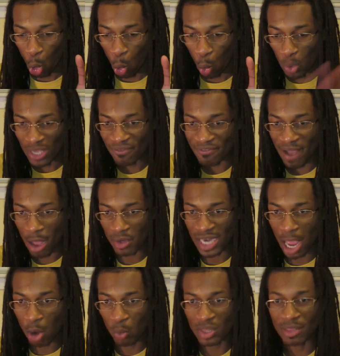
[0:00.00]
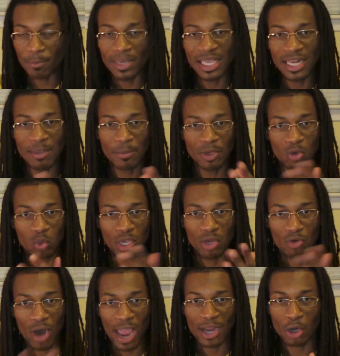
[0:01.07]
We found out with the meeting
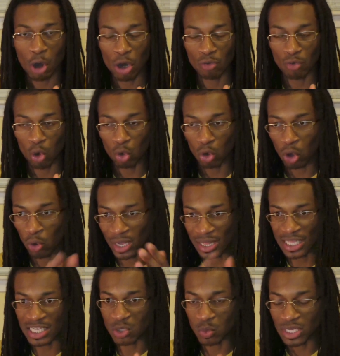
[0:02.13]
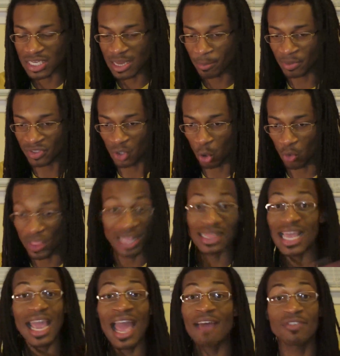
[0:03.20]
between Ragnar and Rollo in this week's episode that
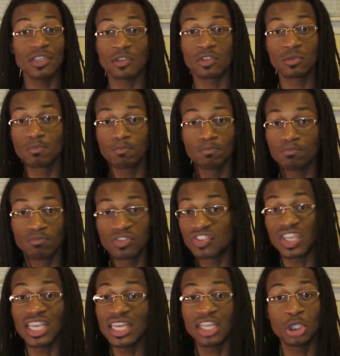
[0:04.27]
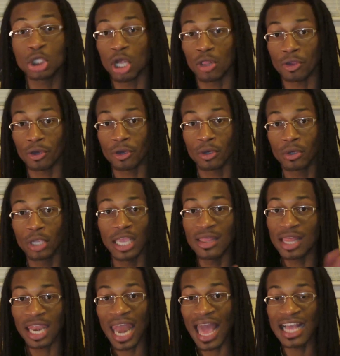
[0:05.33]
they haven't seen each other
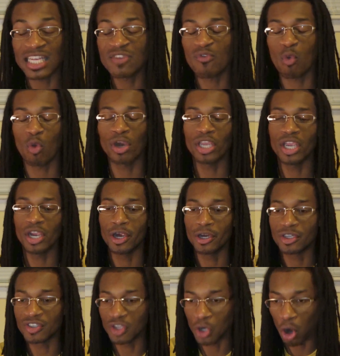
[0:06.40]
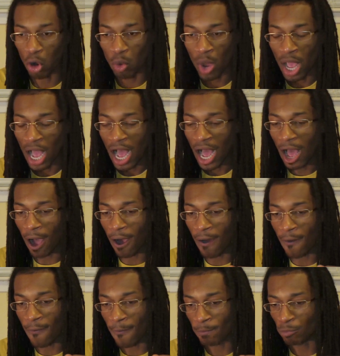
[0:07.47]
in the last 4 years. You know,
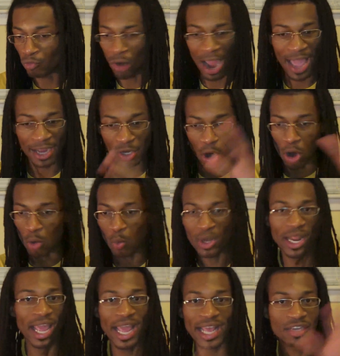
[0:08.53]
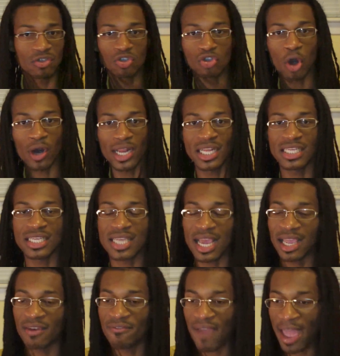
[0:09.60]
Ragnar went ahead, started his
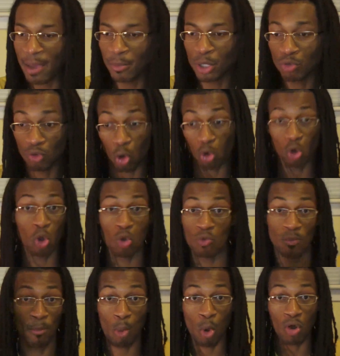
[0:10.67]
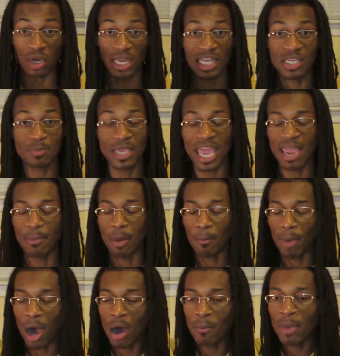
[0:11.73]
second family. Rollo more or less became a
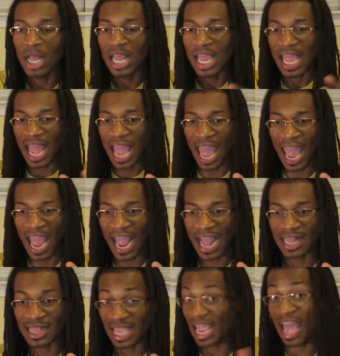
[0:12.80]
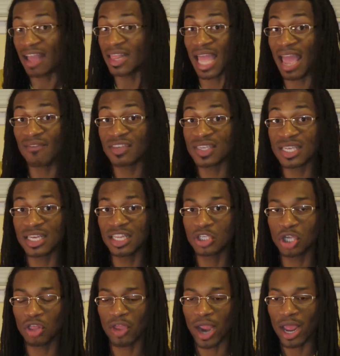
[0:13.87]
bum. And they haven't seen
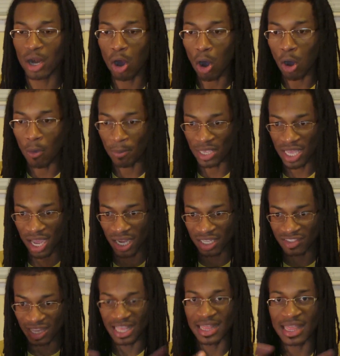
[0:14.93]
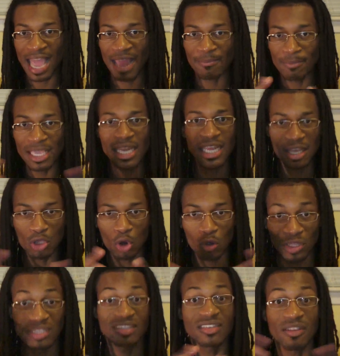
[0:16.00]
each other at all, because in that meeting, you
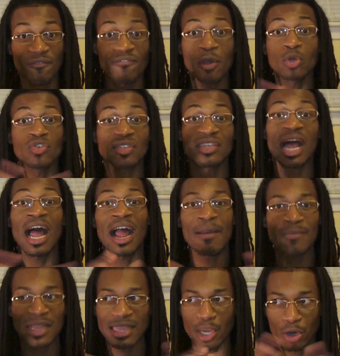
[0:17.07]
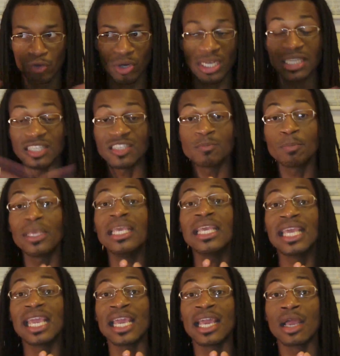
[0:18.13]
know, this is the first time that they're really
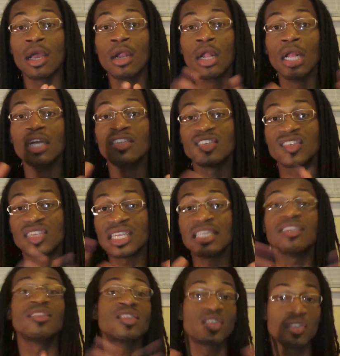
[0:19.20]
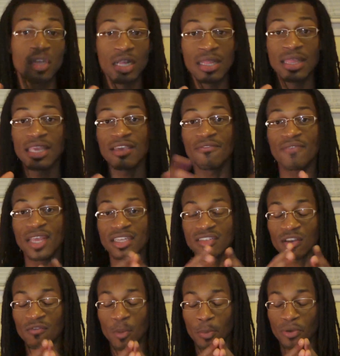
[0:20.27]
speaking since the
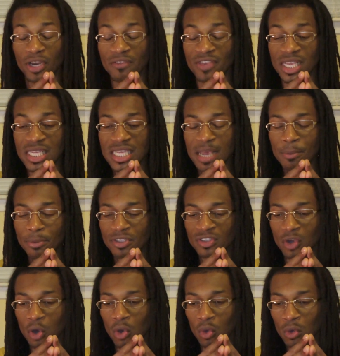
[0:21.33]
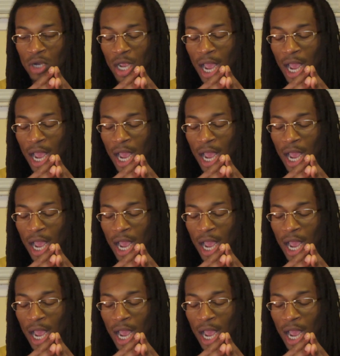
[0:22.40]
events of the previous episode.